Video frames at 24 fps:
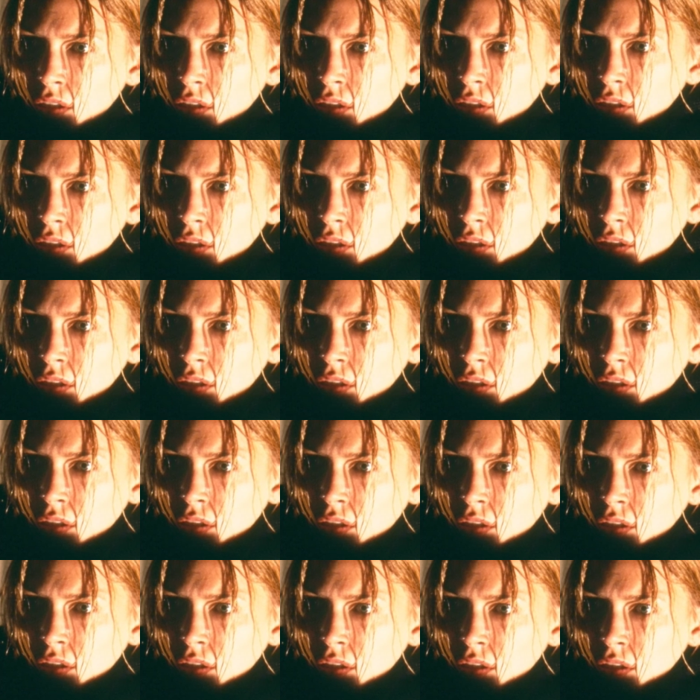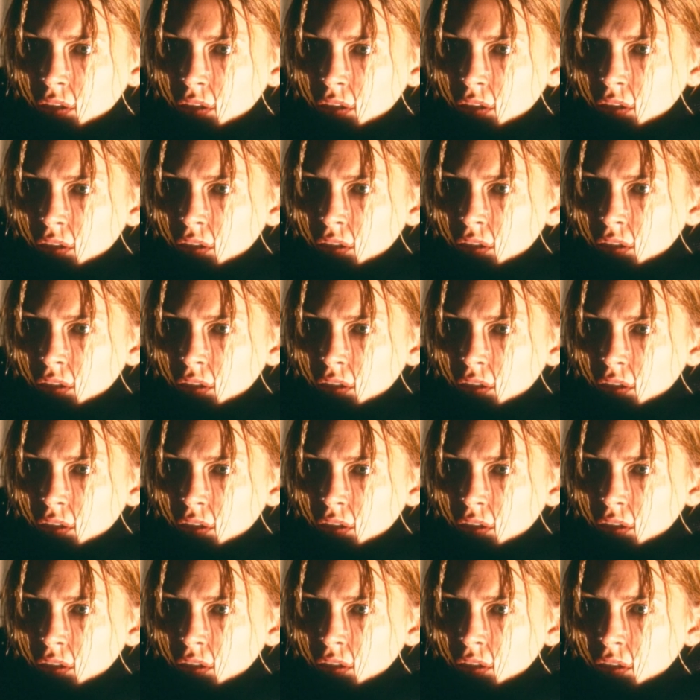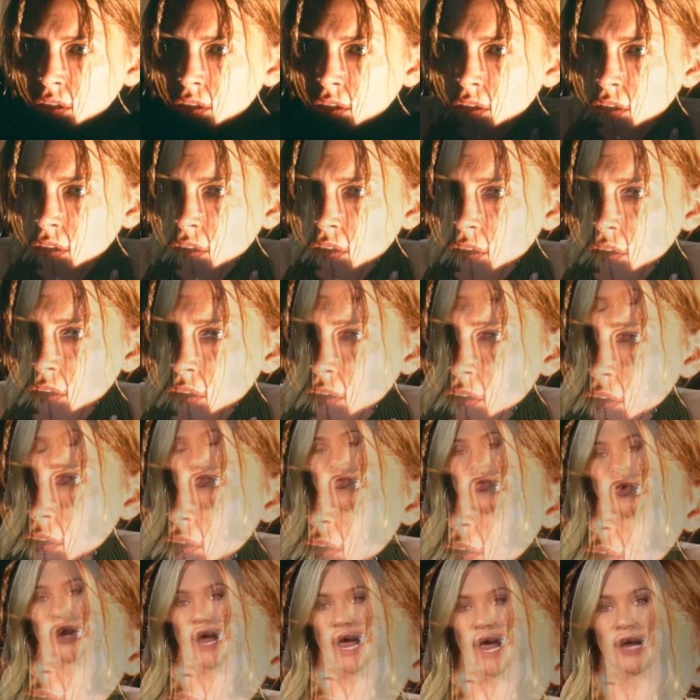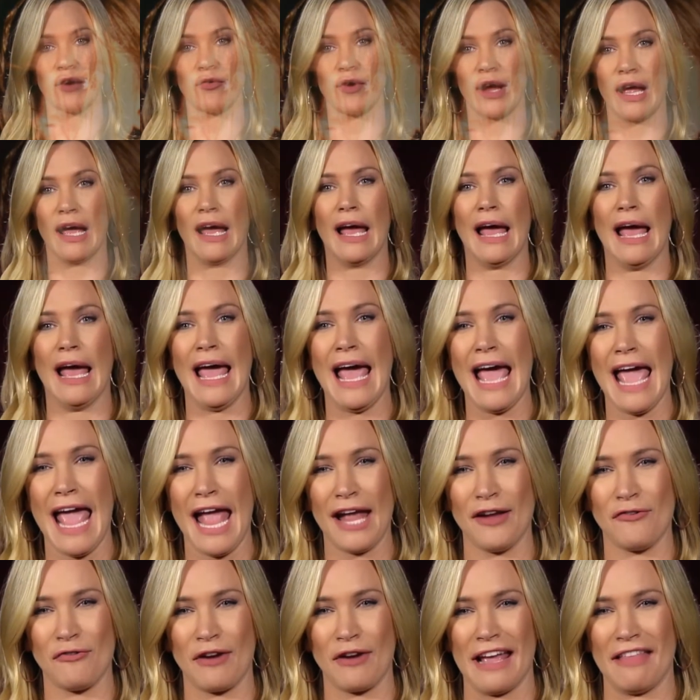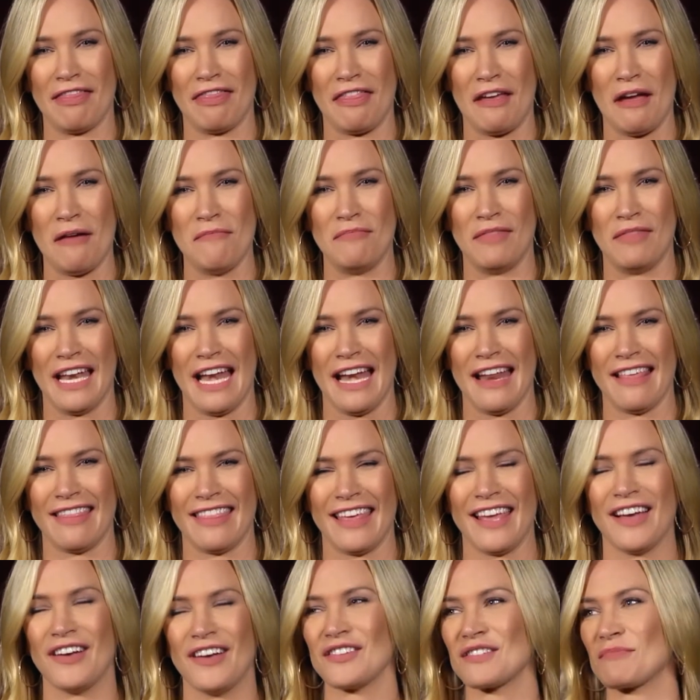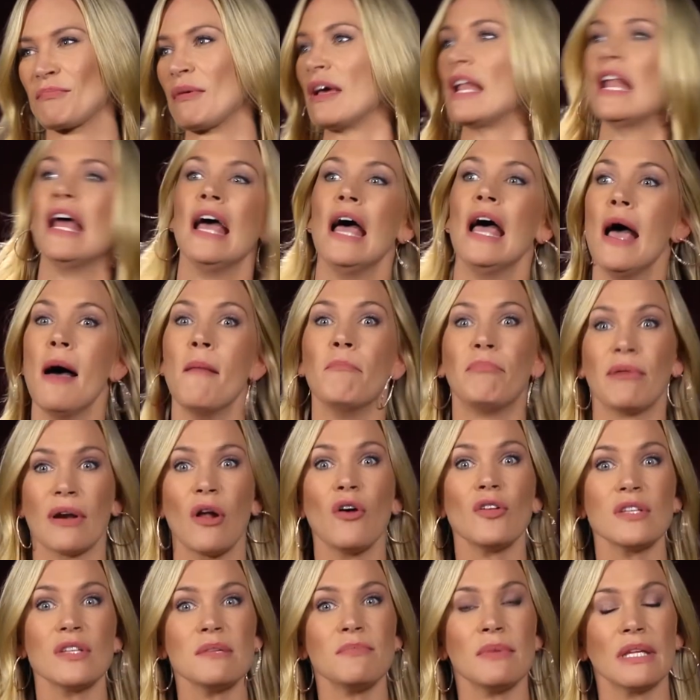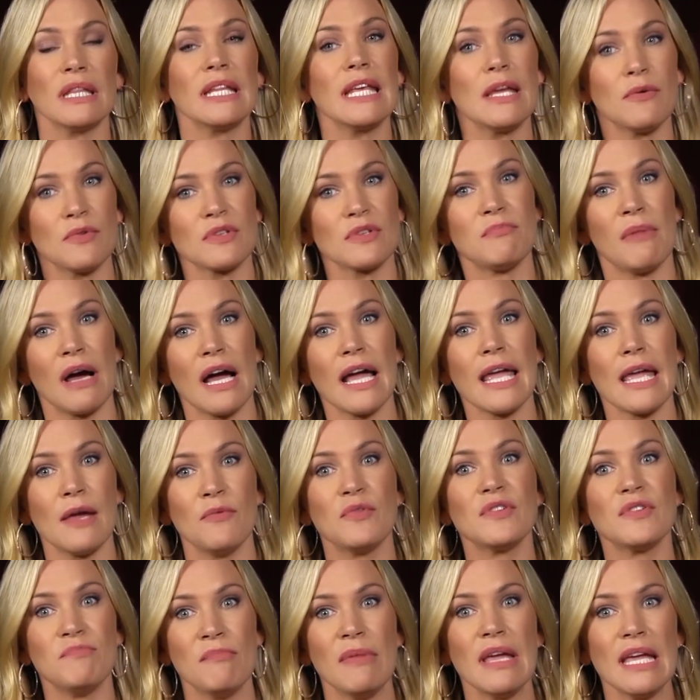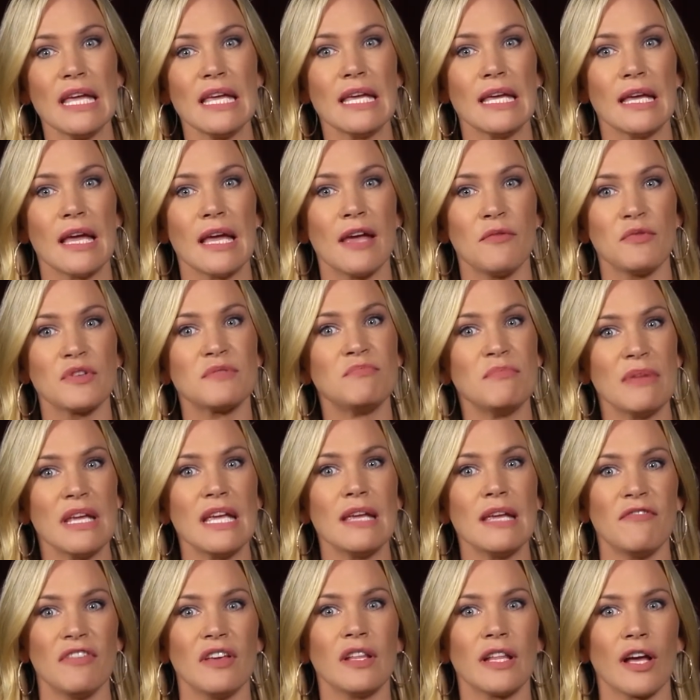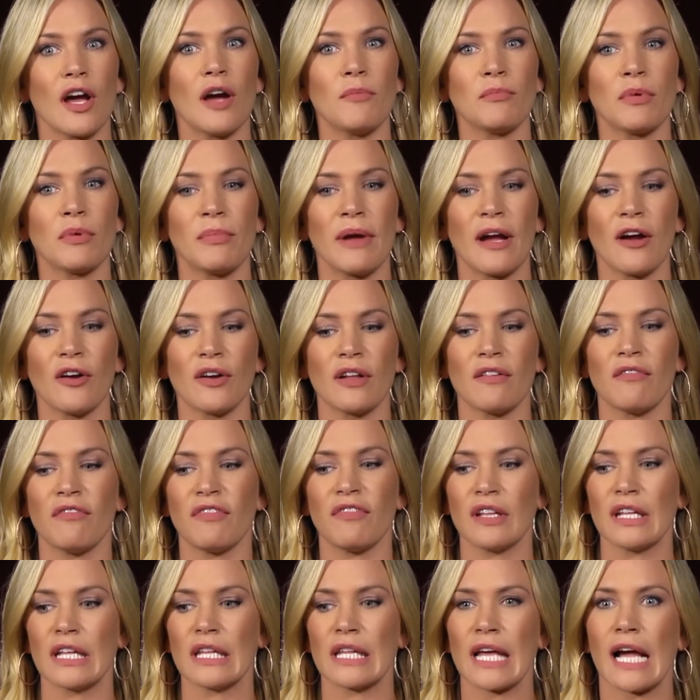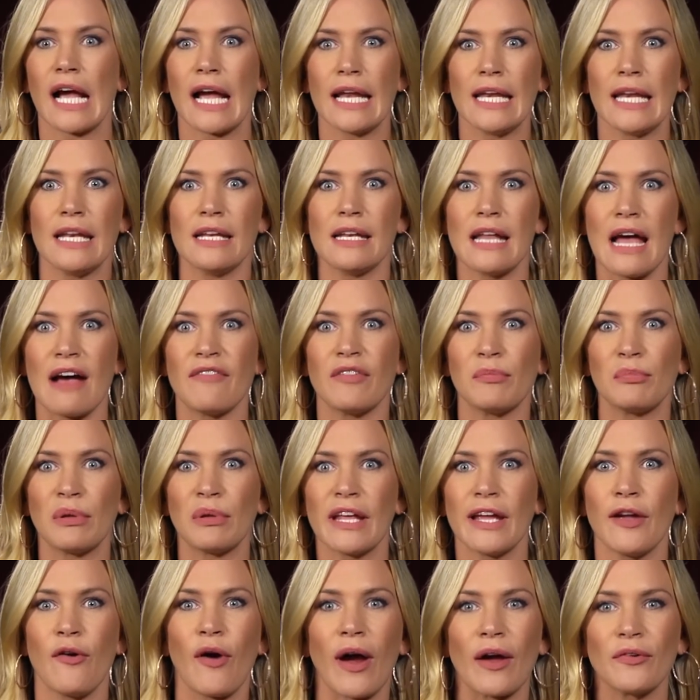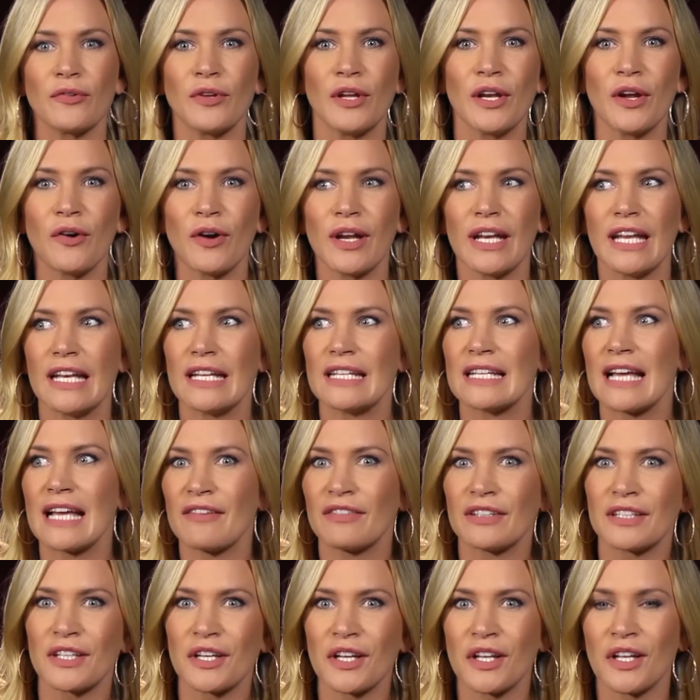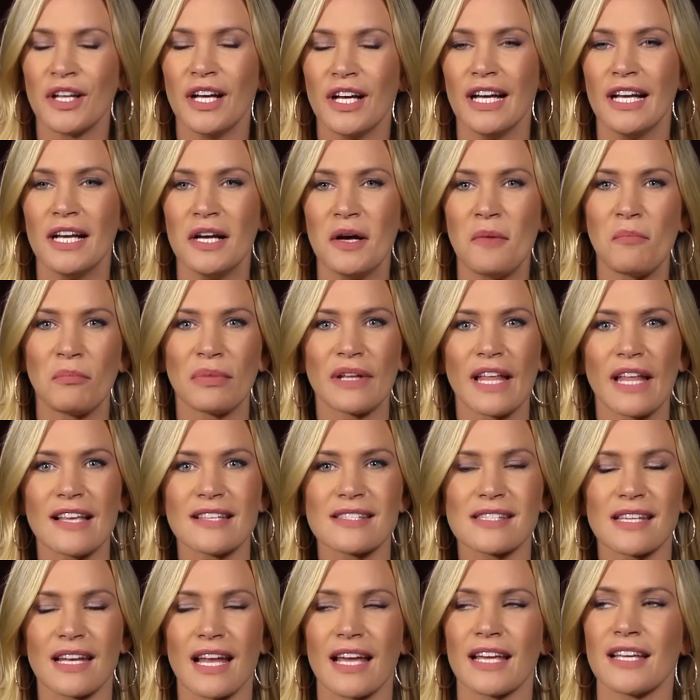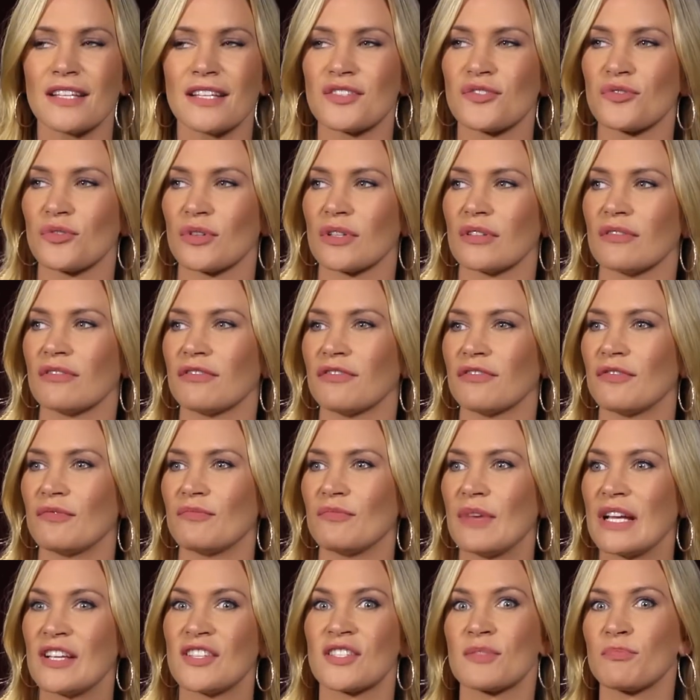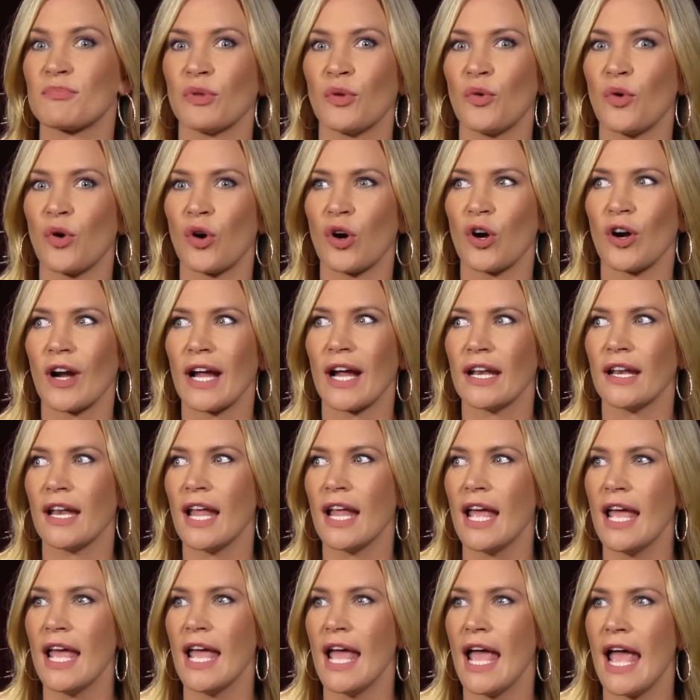me and allowing me to do this stuff, I'm actually more angry at them than anything else. But ultimately it was me feeling unprepared and feeling like I needed to have a playground, you know, I needed to have a little place that I could sort of explore and